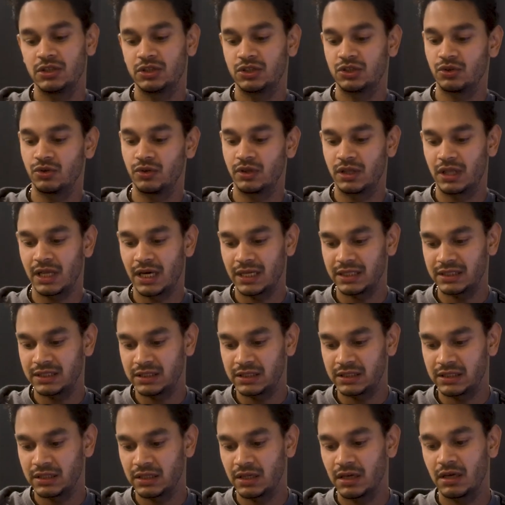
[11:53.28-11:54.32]
So
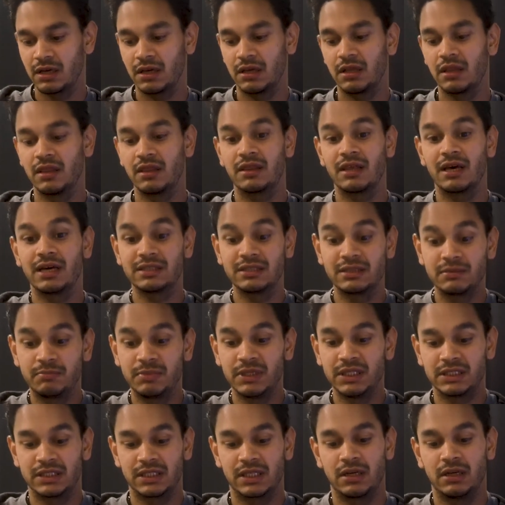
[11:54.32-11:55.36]
that's that's
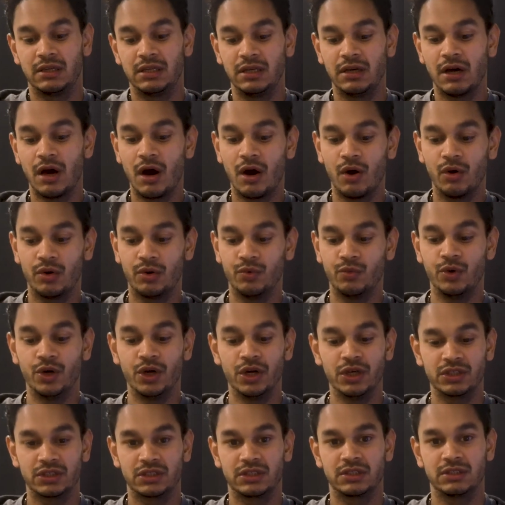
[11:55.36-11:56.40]
basically how it
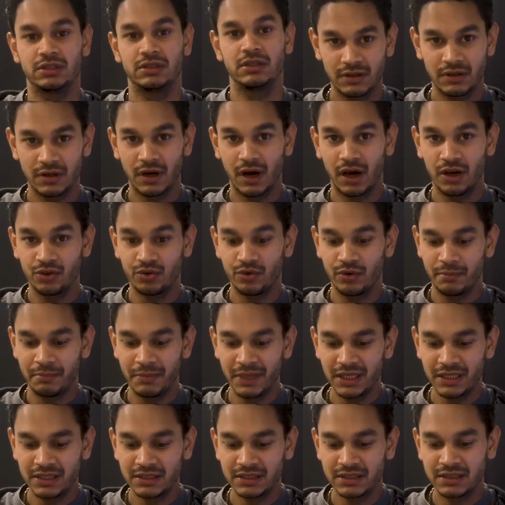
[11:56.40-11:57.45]
works. Are you
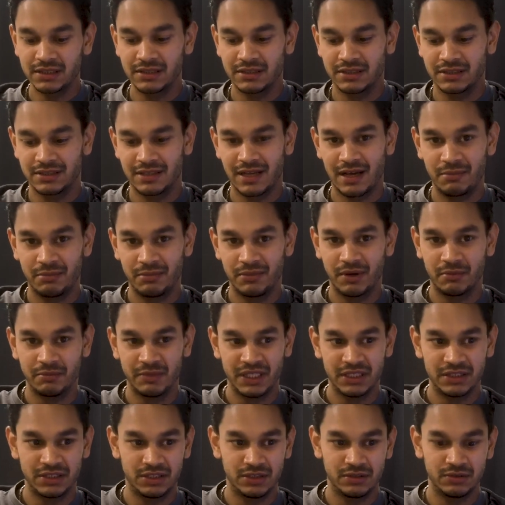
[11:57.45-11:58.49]
amazed? Does that
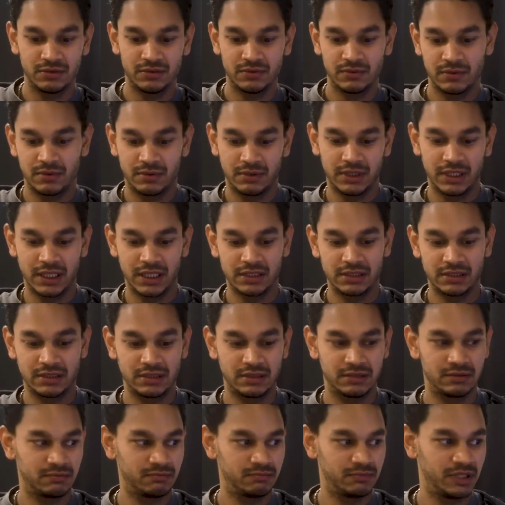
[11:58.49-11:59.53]
amaze you?
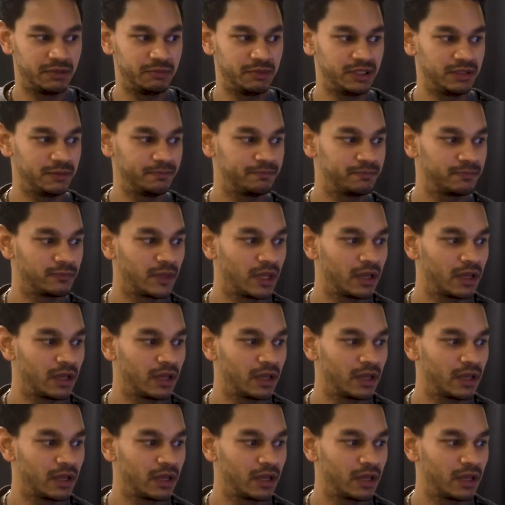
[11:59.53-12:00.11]
Yes, maybe.